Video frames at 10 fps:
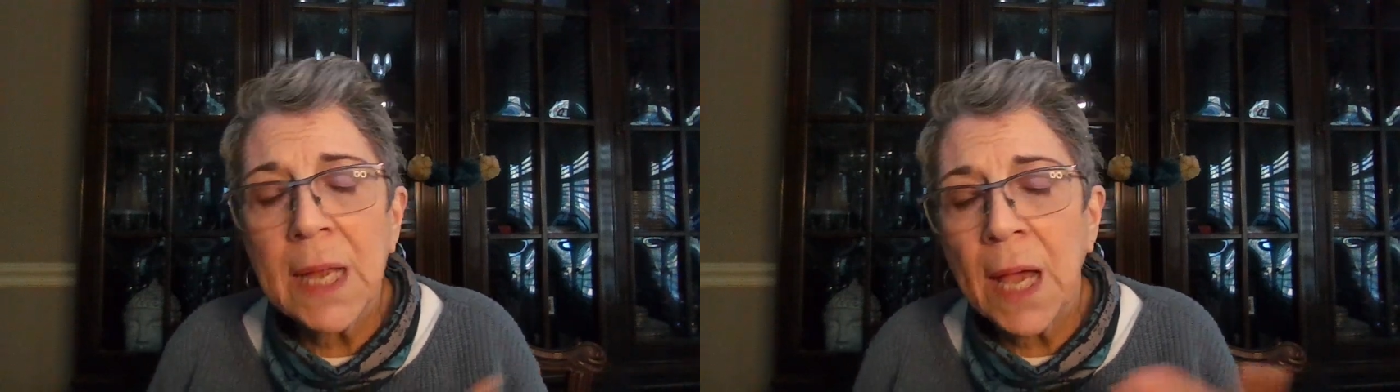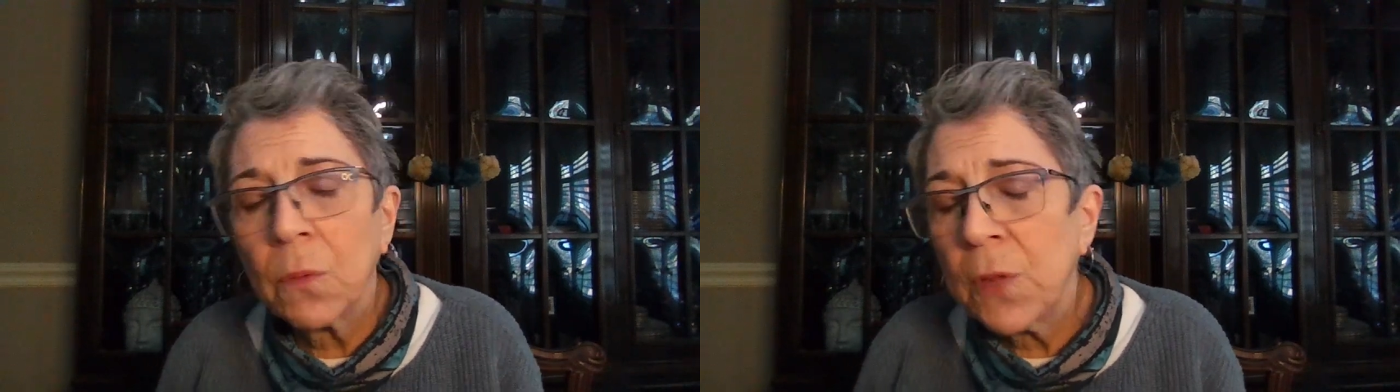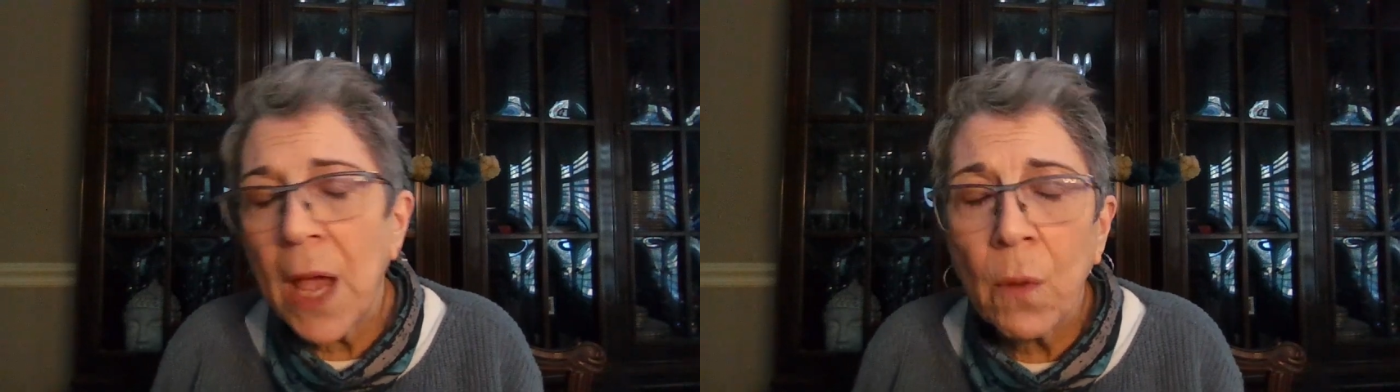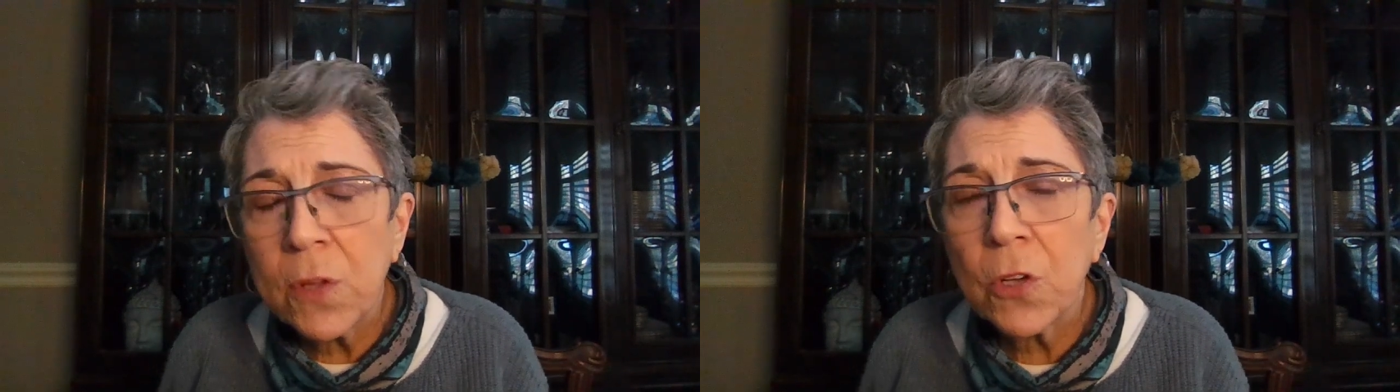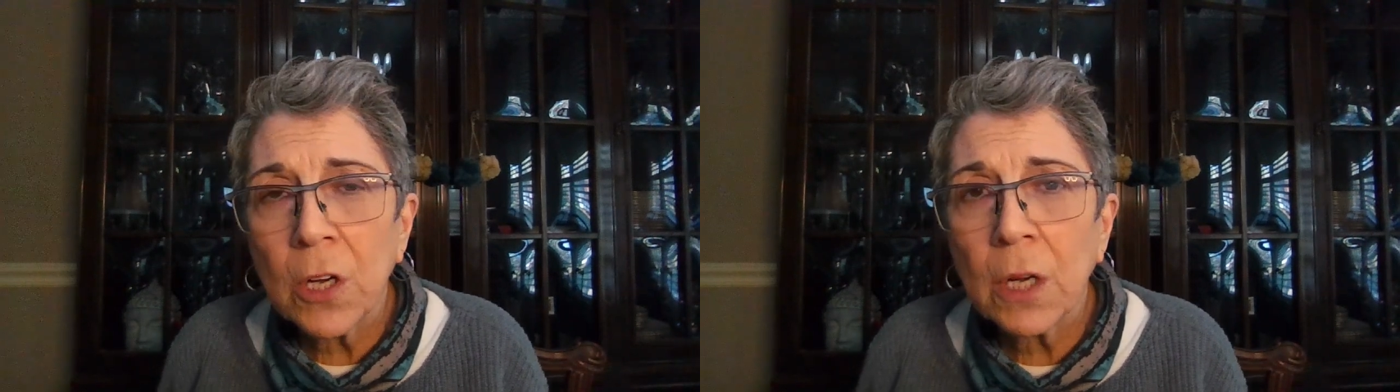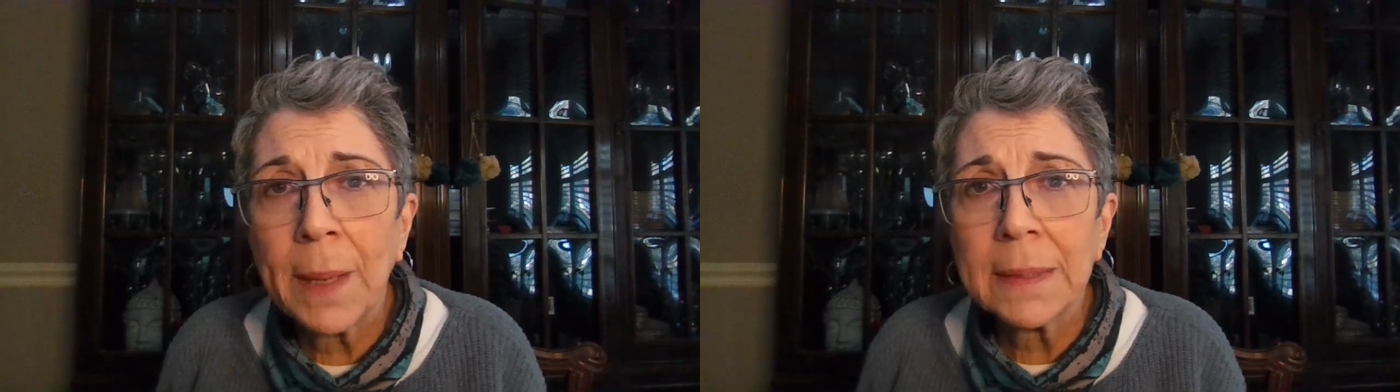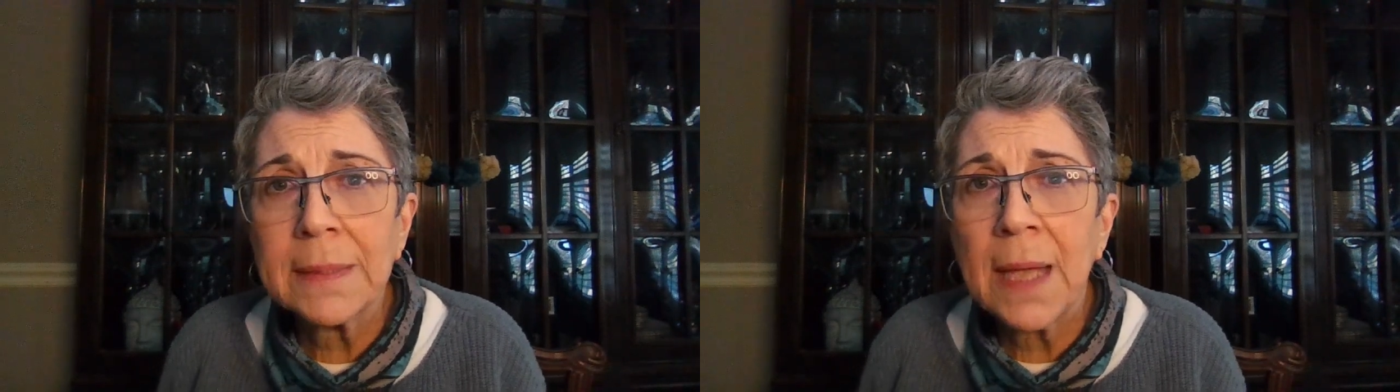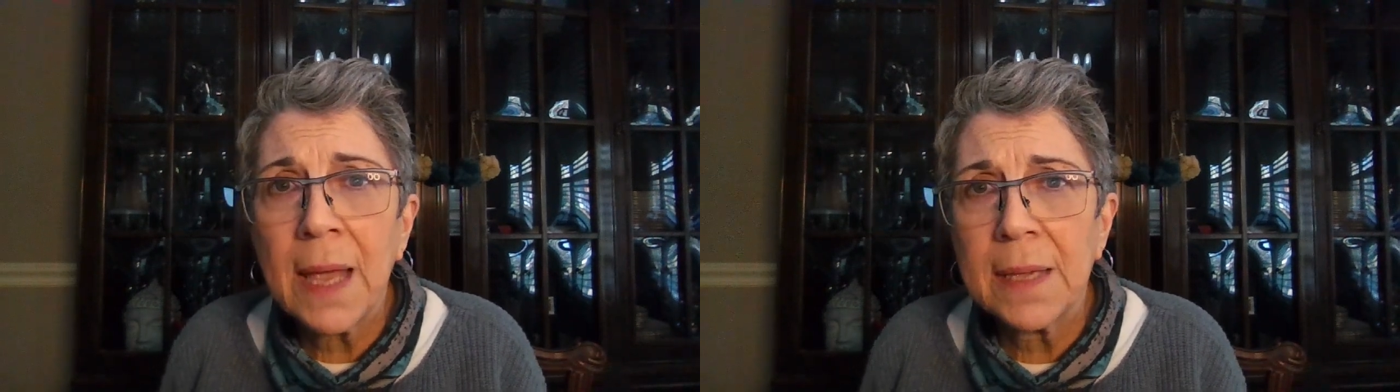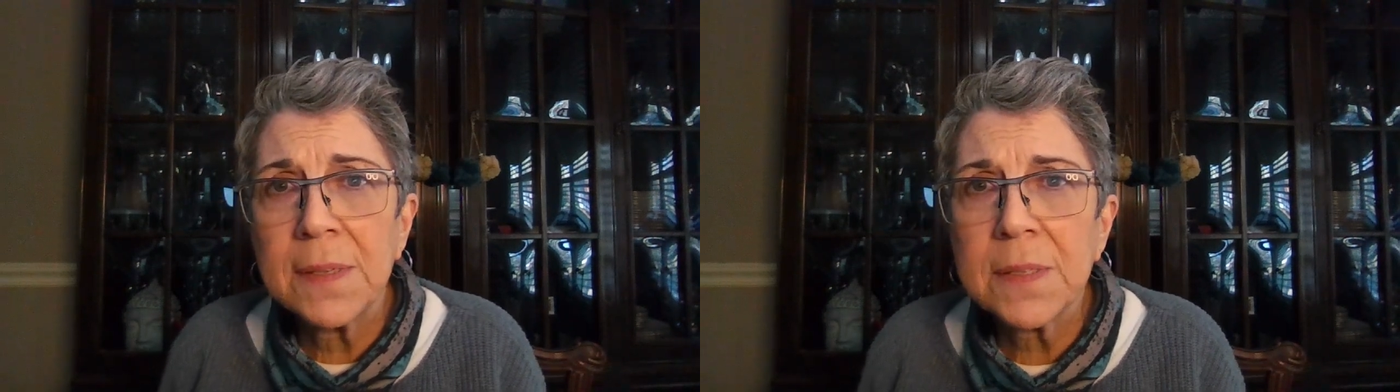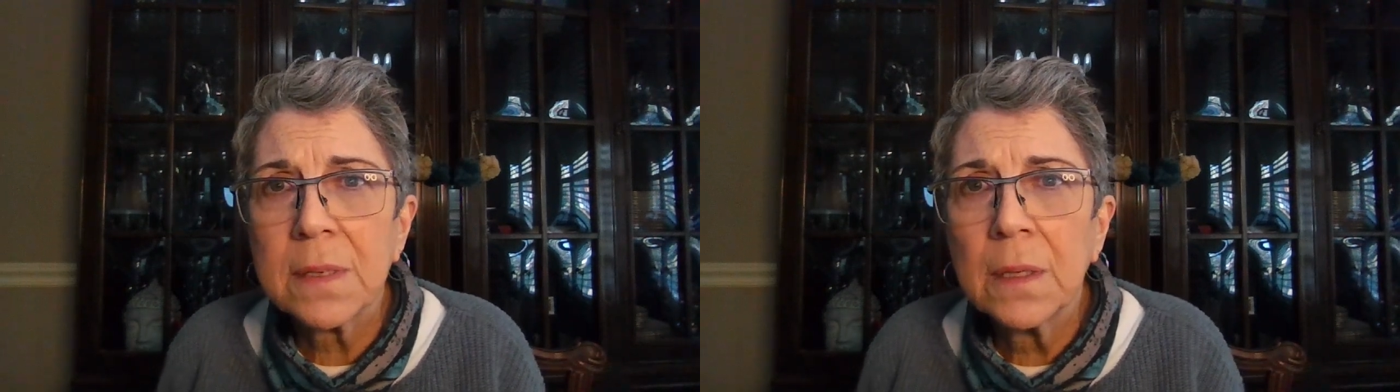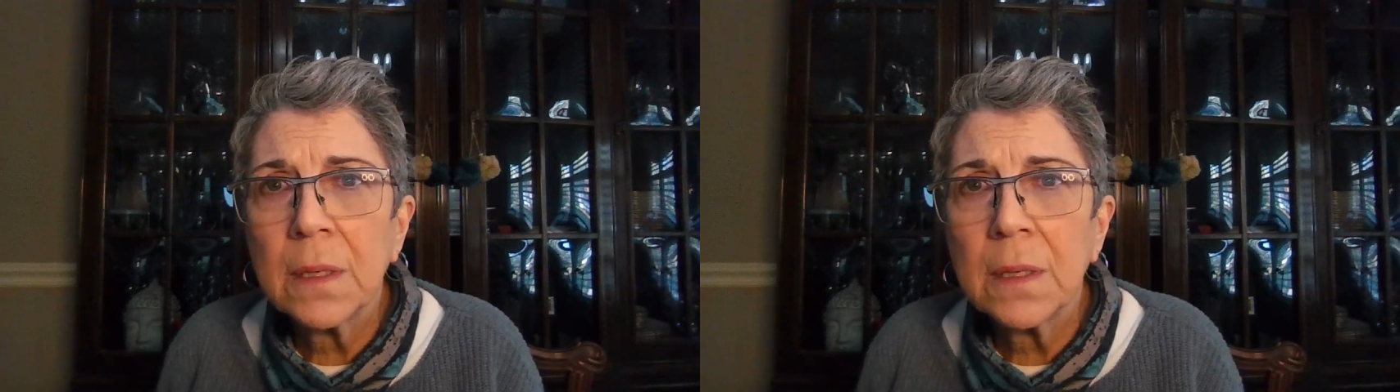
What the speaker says: Now we talk about taste